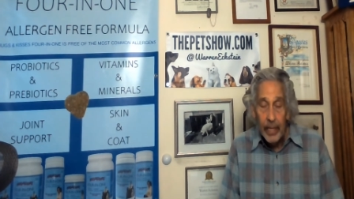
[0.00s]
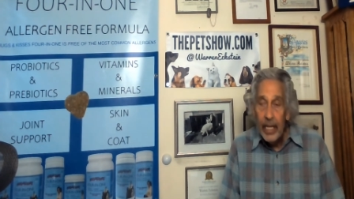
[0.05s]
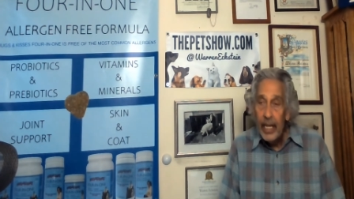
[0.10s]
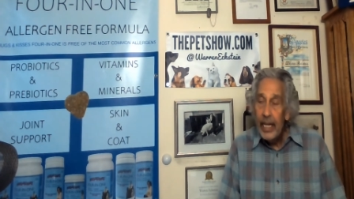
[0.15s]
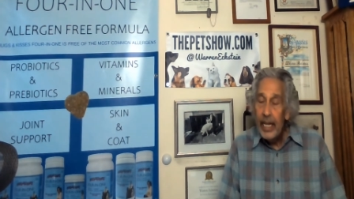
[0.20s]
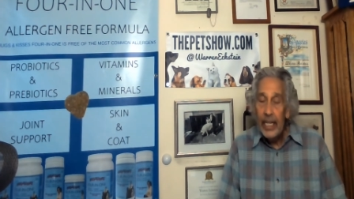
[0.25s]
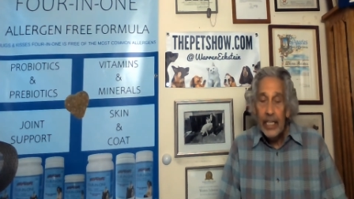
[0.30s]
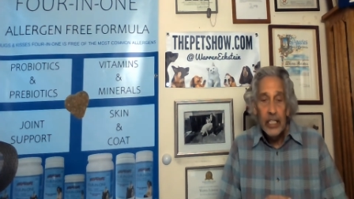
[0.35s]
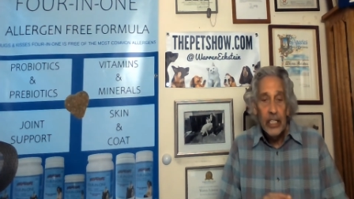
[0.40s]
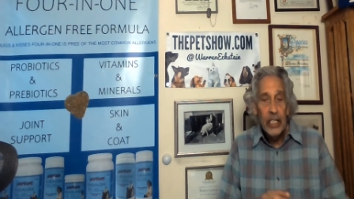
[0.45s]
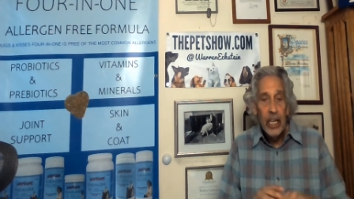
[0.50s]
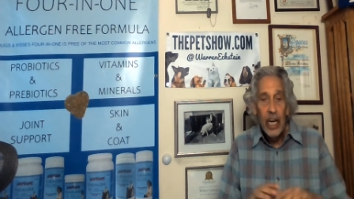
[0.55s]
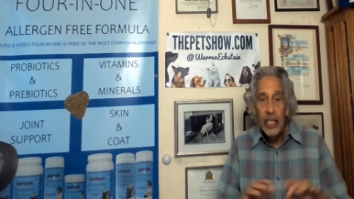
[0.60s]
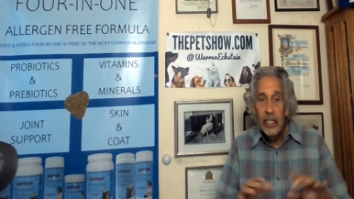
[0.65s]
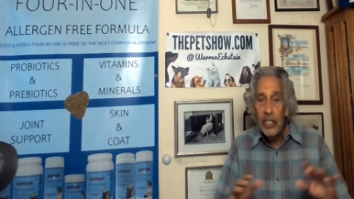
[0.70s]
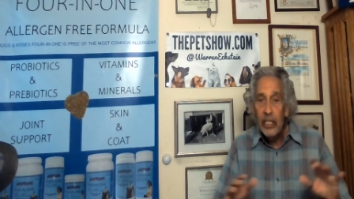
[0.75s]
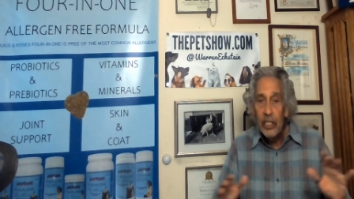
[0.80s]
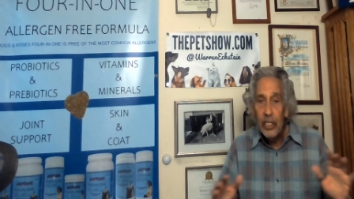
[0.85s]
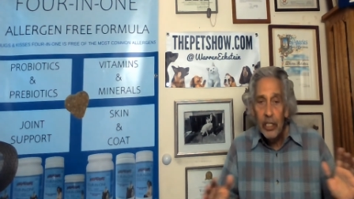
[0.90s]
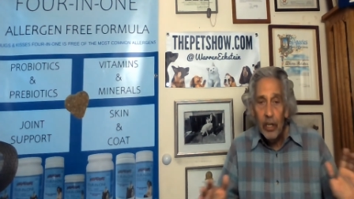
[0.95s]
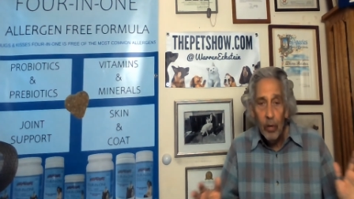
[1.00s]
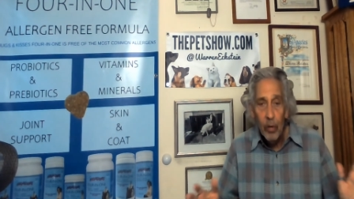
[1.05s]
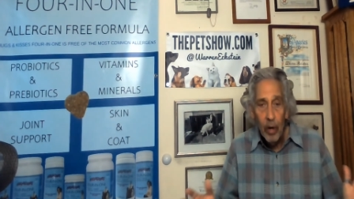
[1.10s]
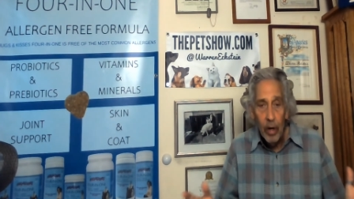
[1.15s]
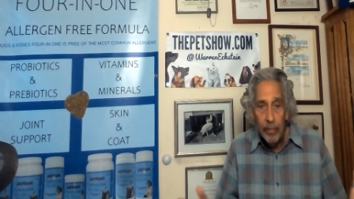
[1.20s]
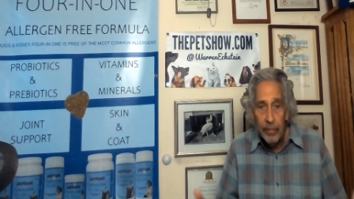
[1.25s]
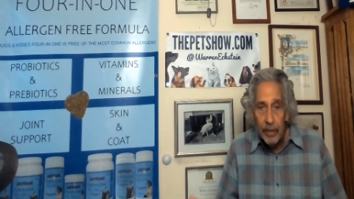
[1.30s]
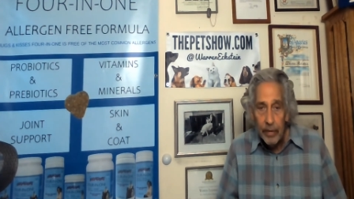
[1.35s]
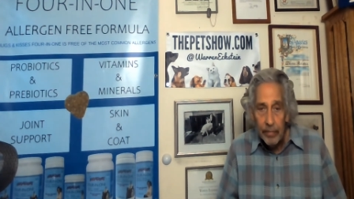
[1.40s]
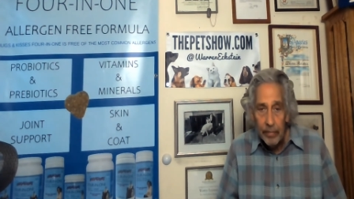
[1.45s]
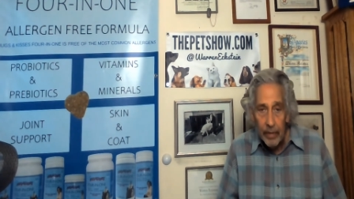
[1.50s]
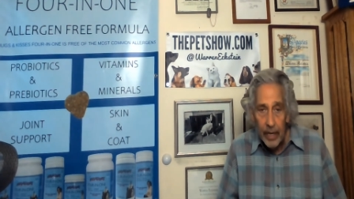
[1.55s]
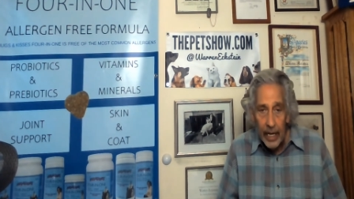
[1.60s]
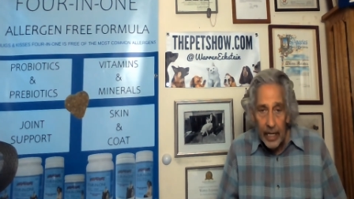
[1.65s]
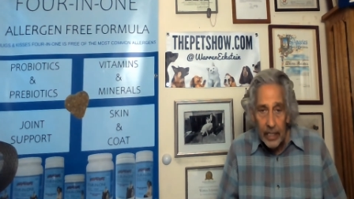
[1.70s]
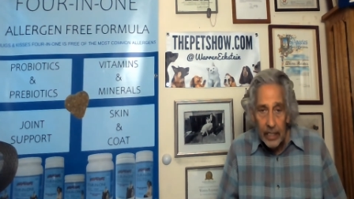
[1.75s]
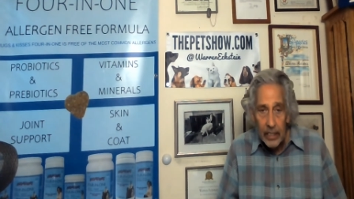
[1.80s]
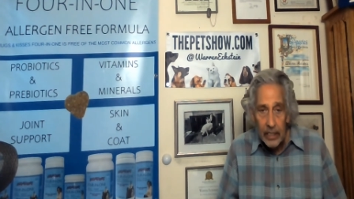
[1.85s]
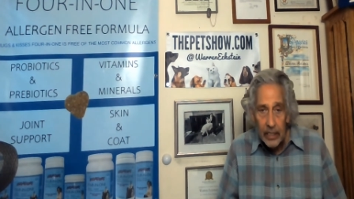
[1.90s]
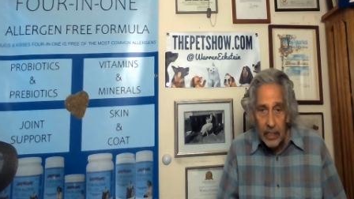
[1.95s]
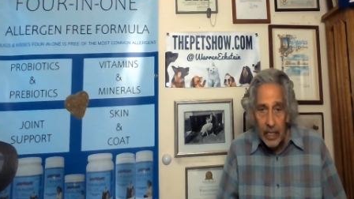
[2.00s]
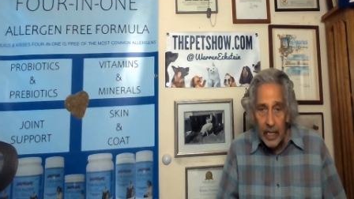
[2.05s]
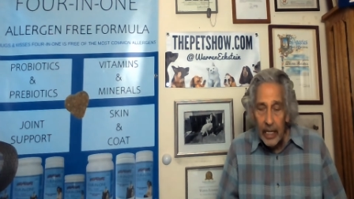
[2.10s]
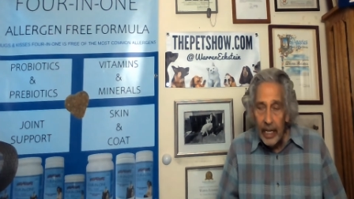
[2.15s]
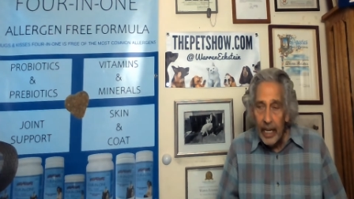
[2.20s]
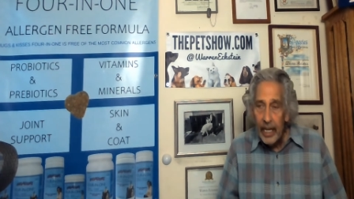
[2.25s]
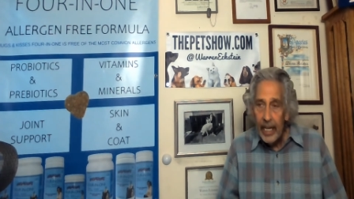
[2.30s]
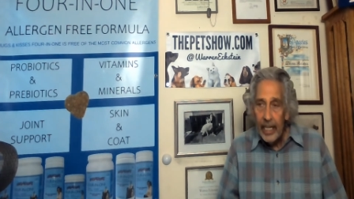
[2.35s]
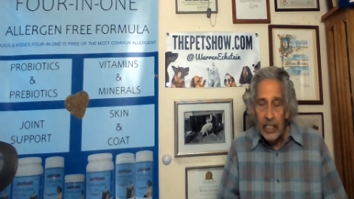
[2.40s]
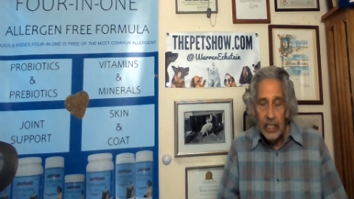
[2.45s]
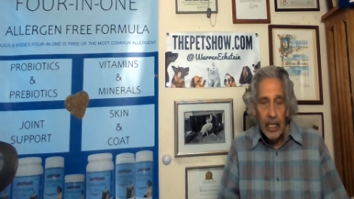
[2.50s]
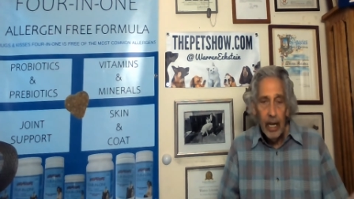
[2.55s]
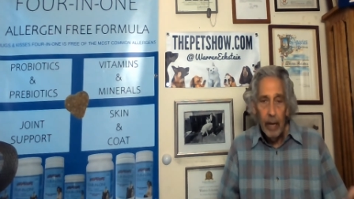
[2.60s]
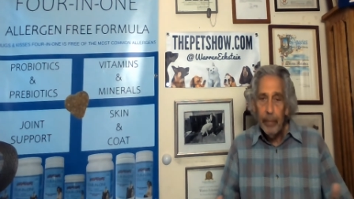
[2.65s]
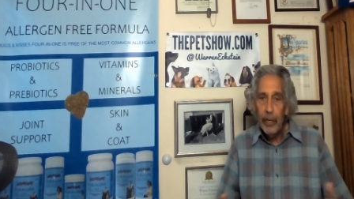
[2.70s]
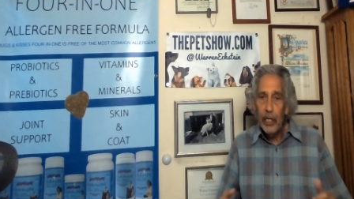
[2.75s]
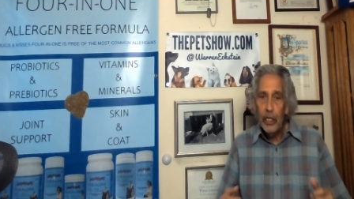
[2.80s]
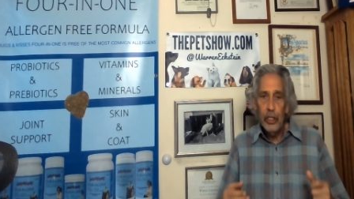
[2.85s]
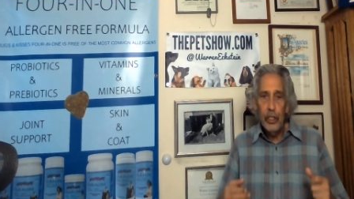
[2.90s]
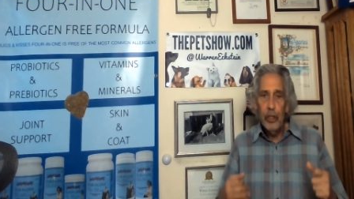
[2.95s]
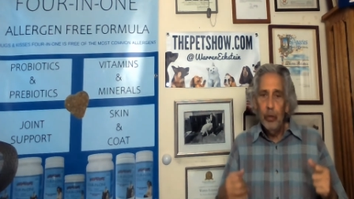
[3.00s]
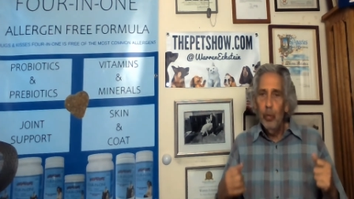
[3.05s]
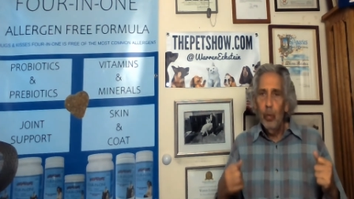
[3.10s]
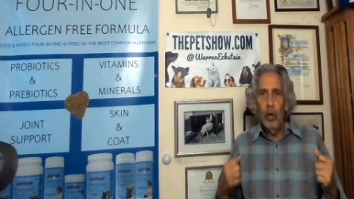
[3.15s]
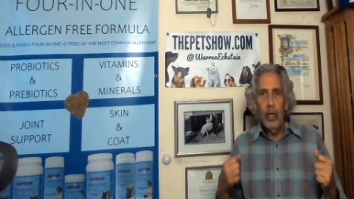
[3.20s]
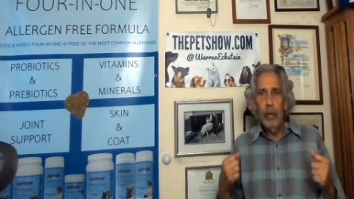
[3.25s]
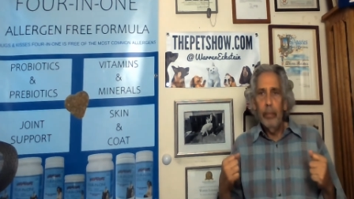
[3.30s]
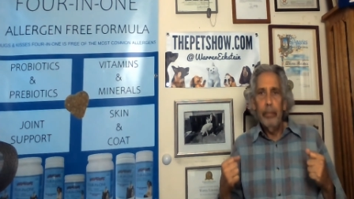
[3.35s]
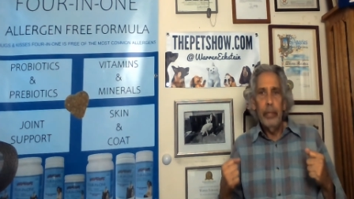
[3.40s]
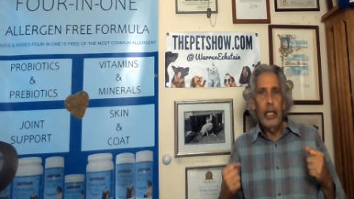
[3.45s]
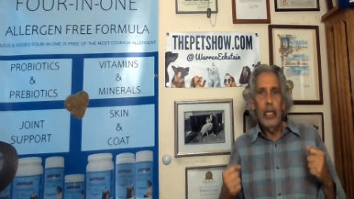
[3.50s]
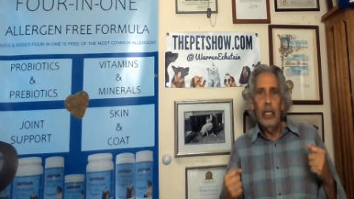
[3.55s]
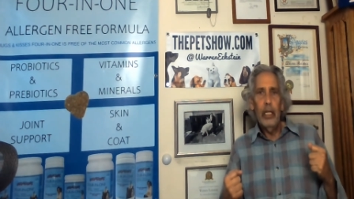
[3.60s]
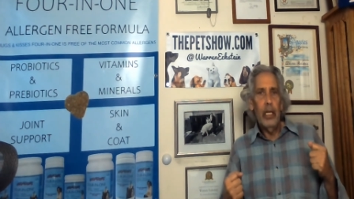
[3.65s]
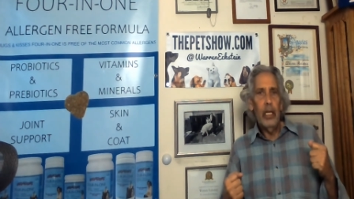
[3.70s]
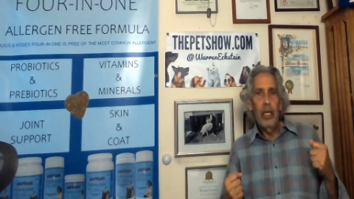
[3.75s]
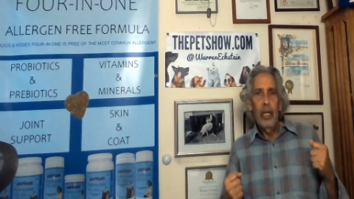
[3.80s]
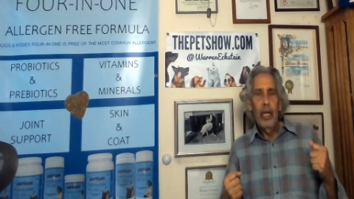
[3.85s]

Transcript: It's not to show off to friends. It's not because you want to be the